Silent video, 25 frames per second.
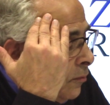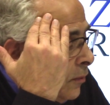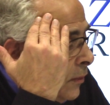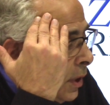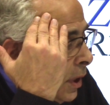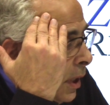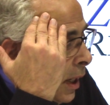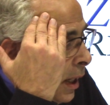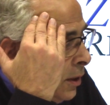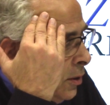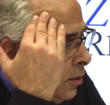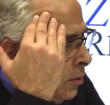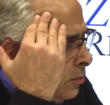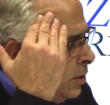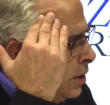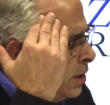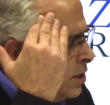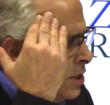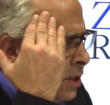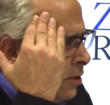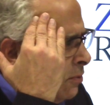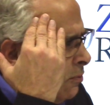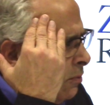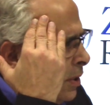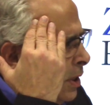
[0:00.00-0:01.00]
I don't
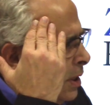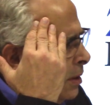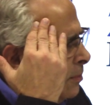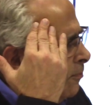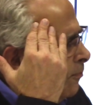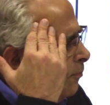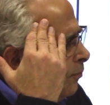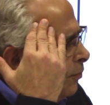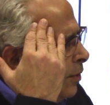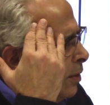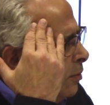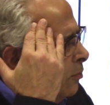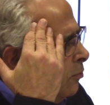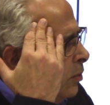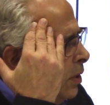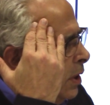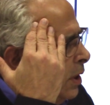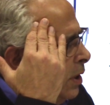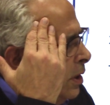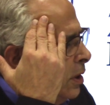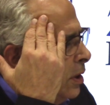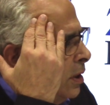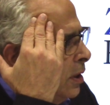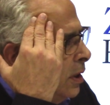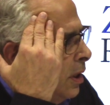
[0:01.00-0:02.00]
disagree
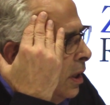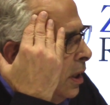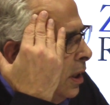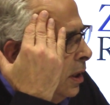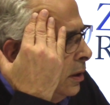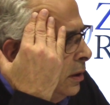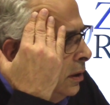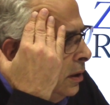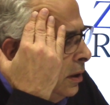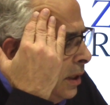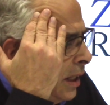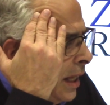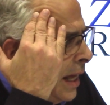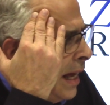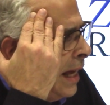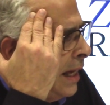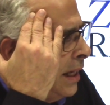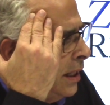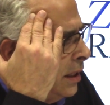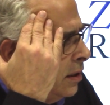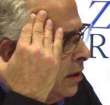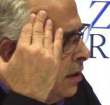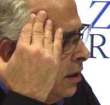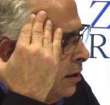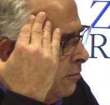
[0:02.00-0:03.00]
with a
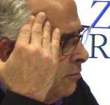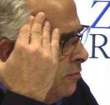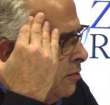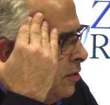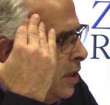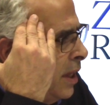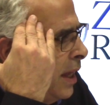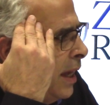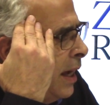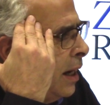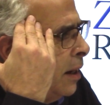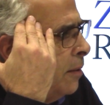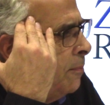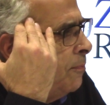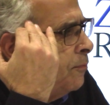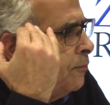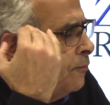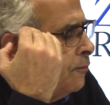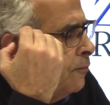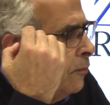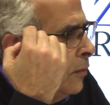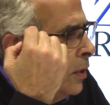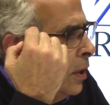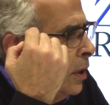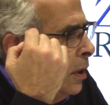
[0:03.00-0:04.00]
lot of that.
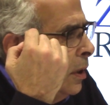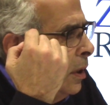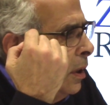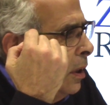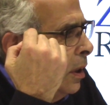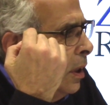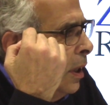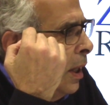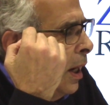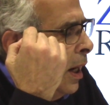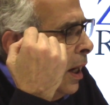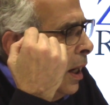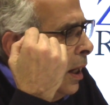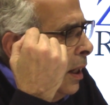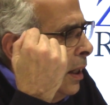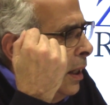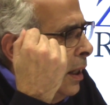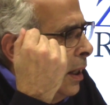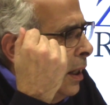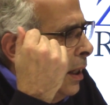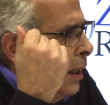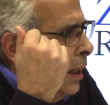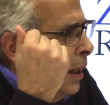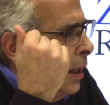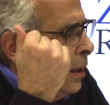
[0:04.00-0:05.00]

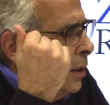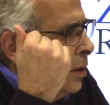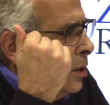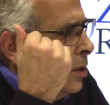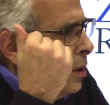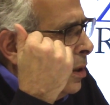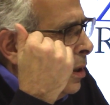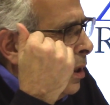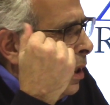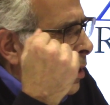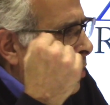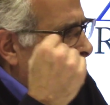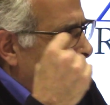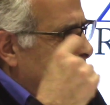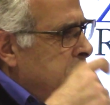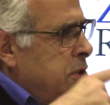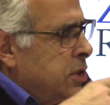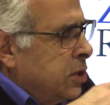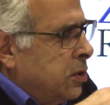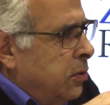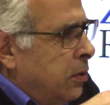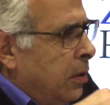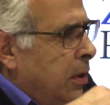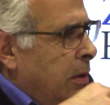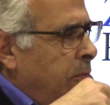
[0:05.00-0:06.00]
And to
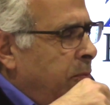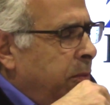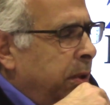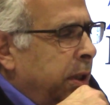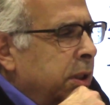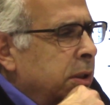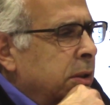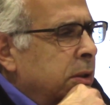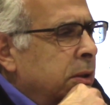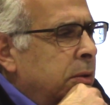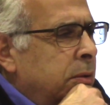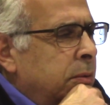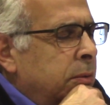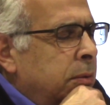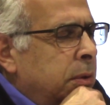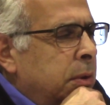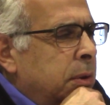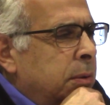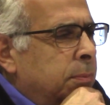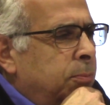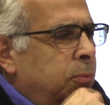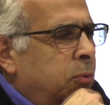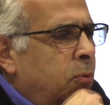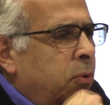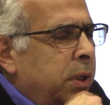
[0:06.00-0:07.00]
underscore what
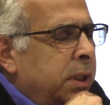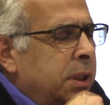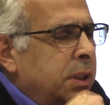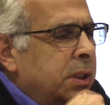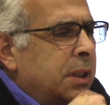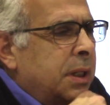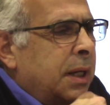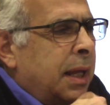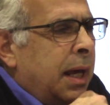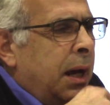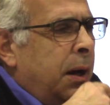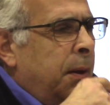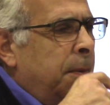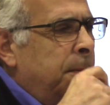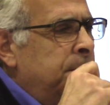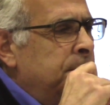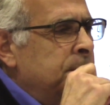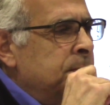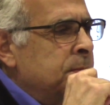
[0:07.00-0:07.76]
you pointed out,